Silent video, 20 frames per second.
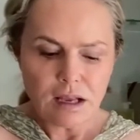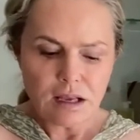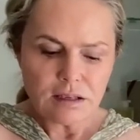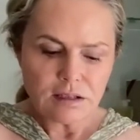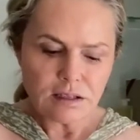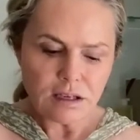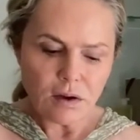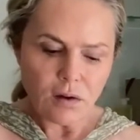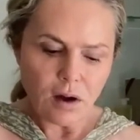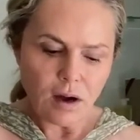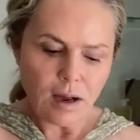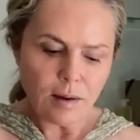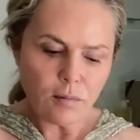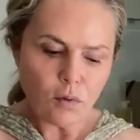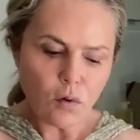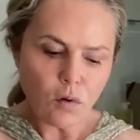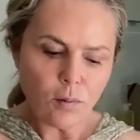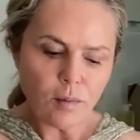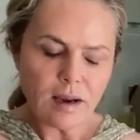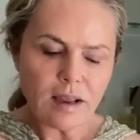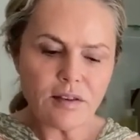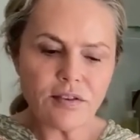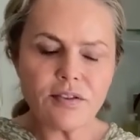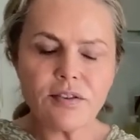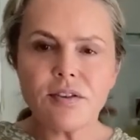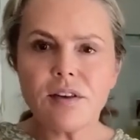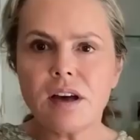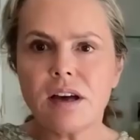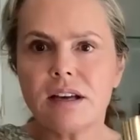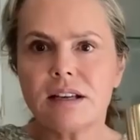So I'm normally a
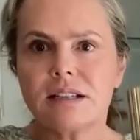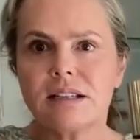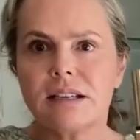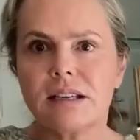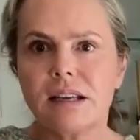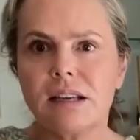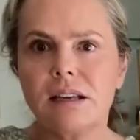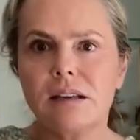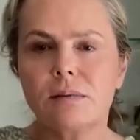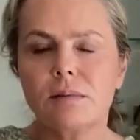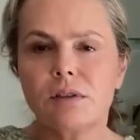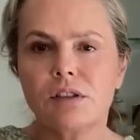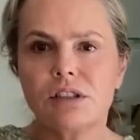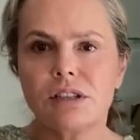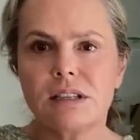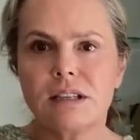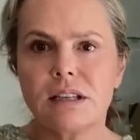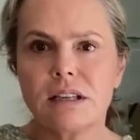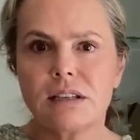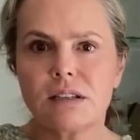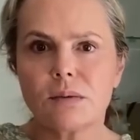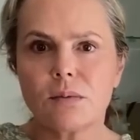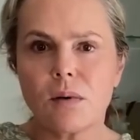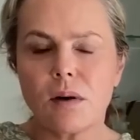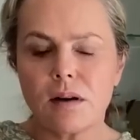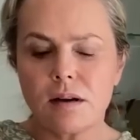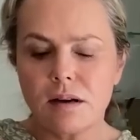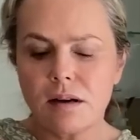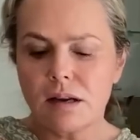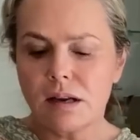30, which is this
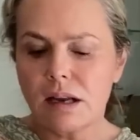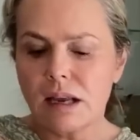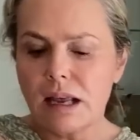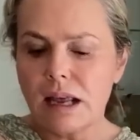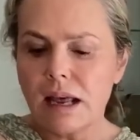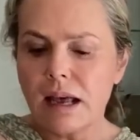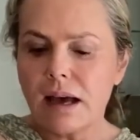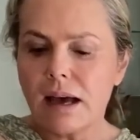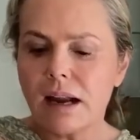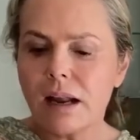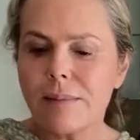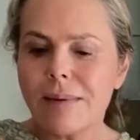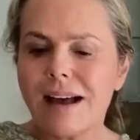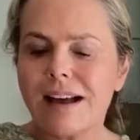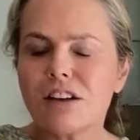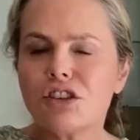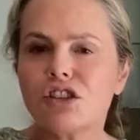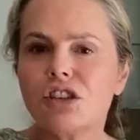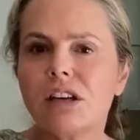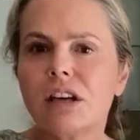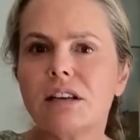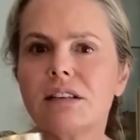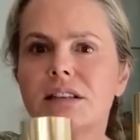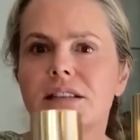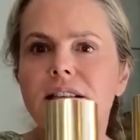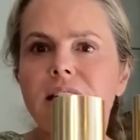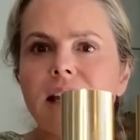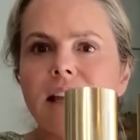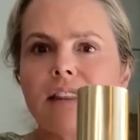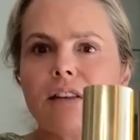one, and I'm actually going to
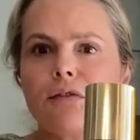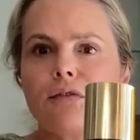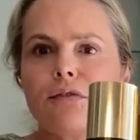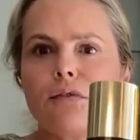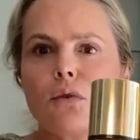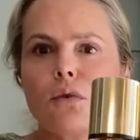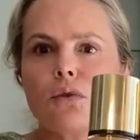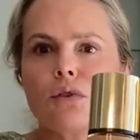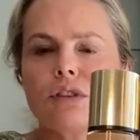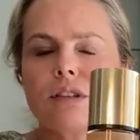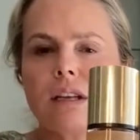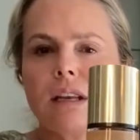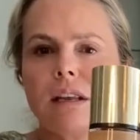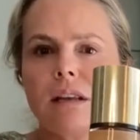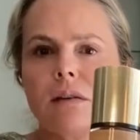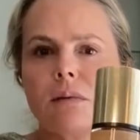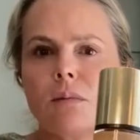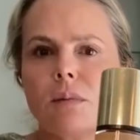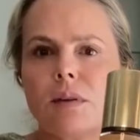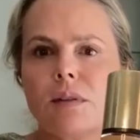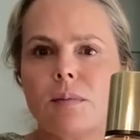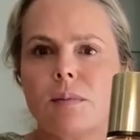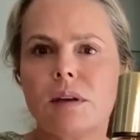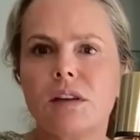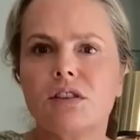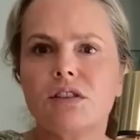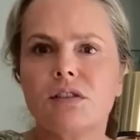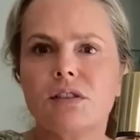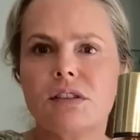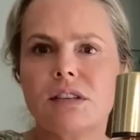take the 40 with
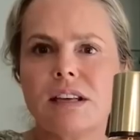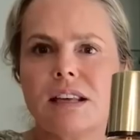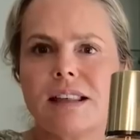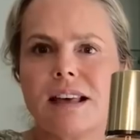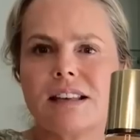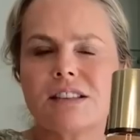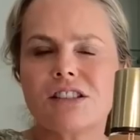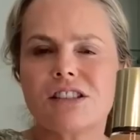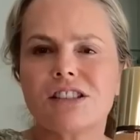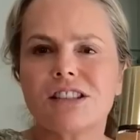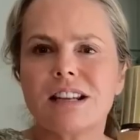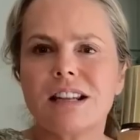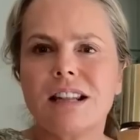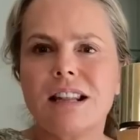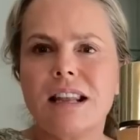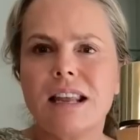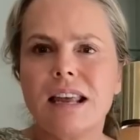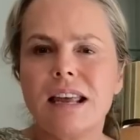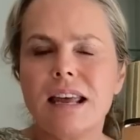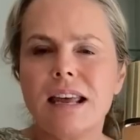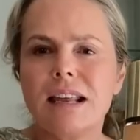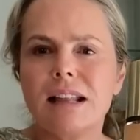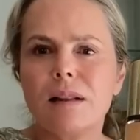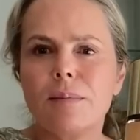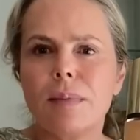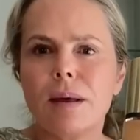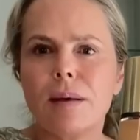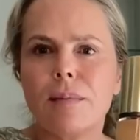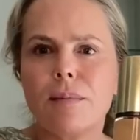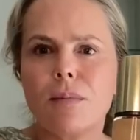me. Do you see that's just a little
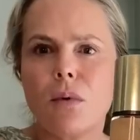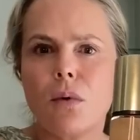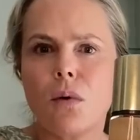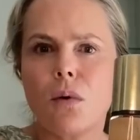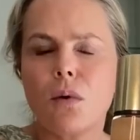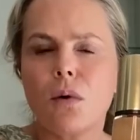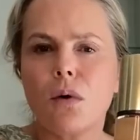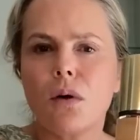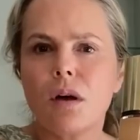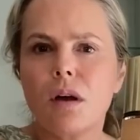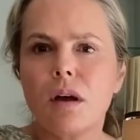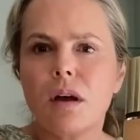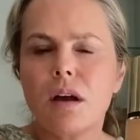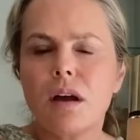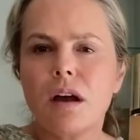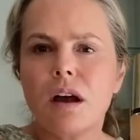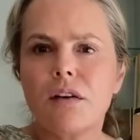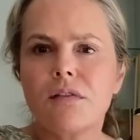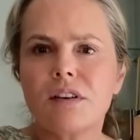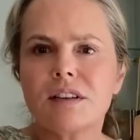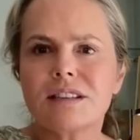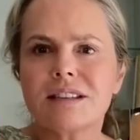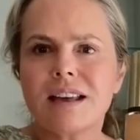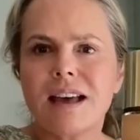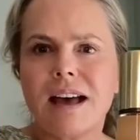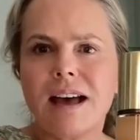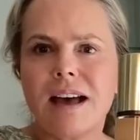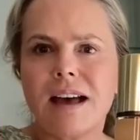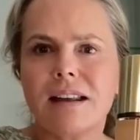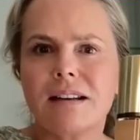bit more of a
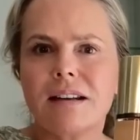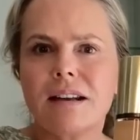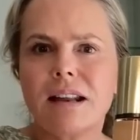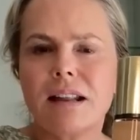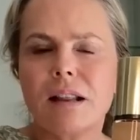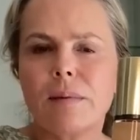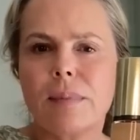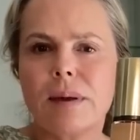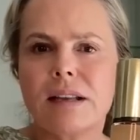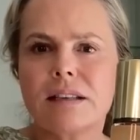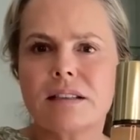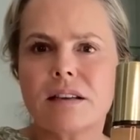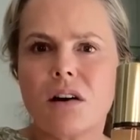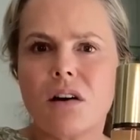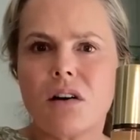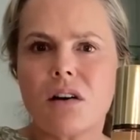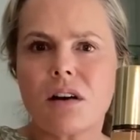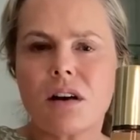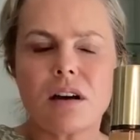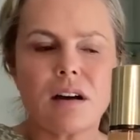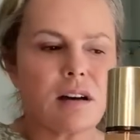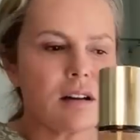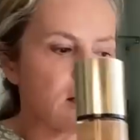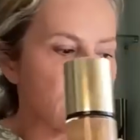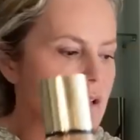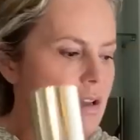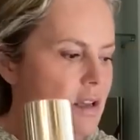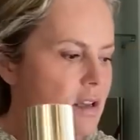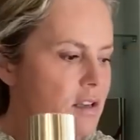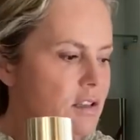tan, a little bit darker.
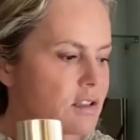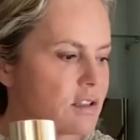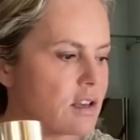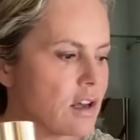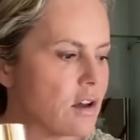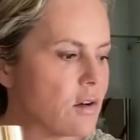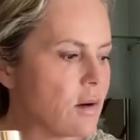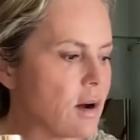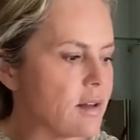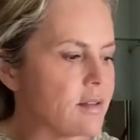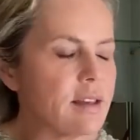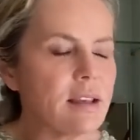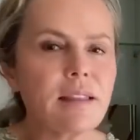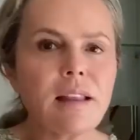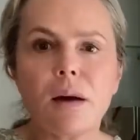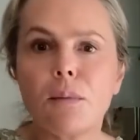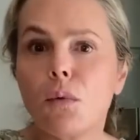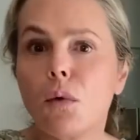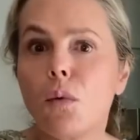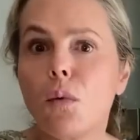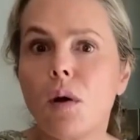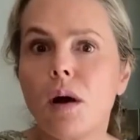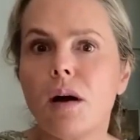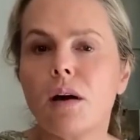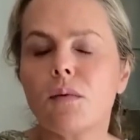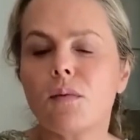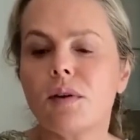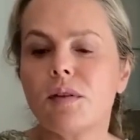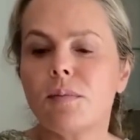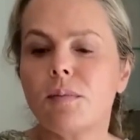So I think that will
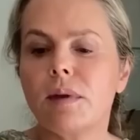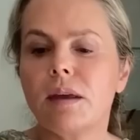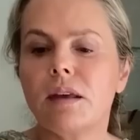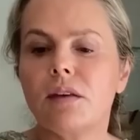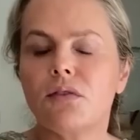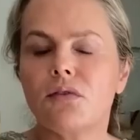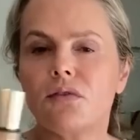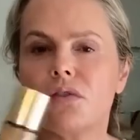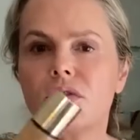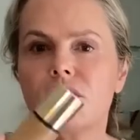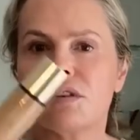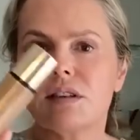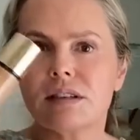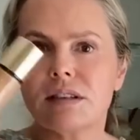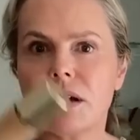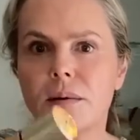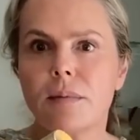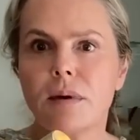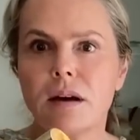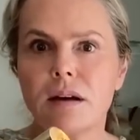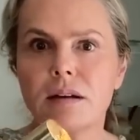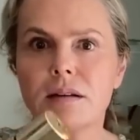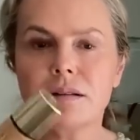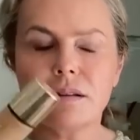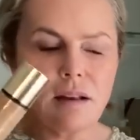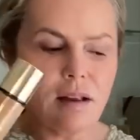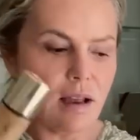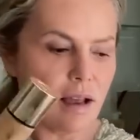work with me through the summer.